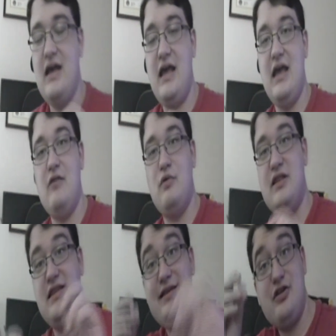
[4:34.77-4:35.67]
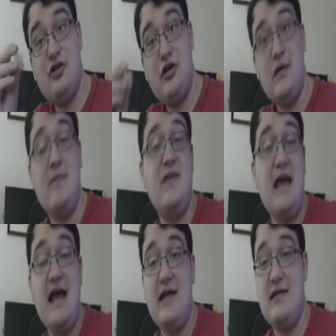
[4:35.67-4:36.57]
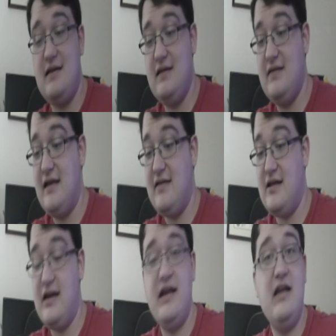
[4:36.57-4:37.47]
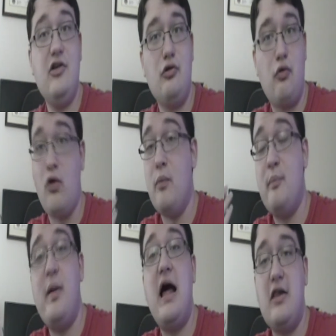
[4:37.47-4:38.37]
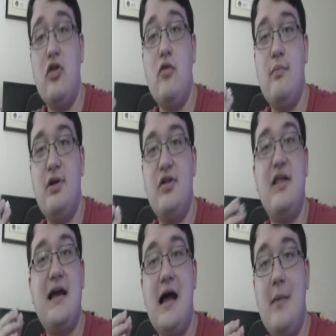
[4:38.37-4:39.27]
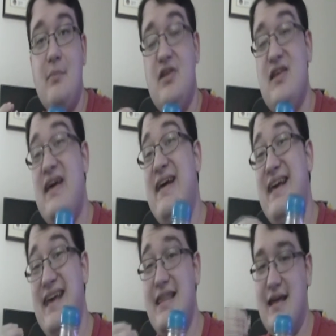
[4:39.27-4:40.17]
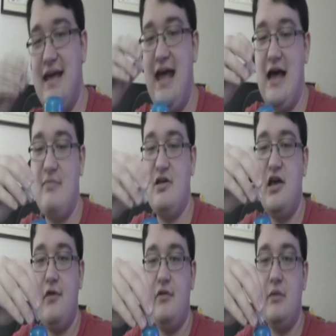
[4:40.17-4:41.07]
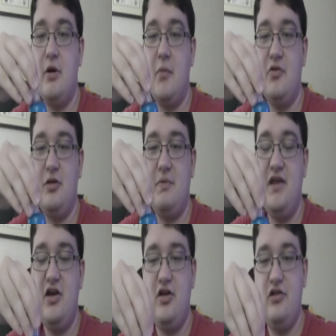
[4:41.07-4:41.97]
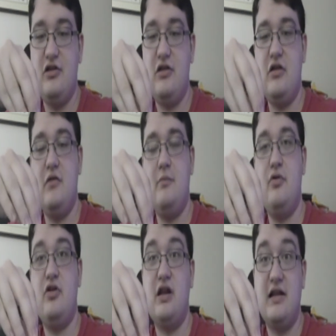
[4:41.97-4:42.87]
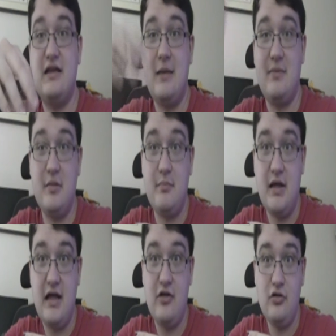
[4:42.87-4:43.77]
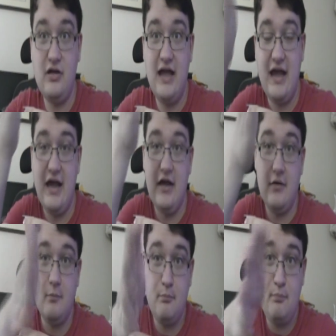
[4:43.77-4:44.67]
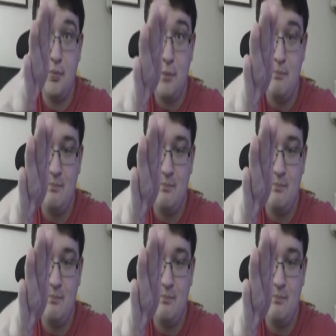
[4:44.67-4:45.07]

And what this serves as is as an integral bottle opener that comes in the cap. When the marble's up here, you just put it on top of the bottle and boop,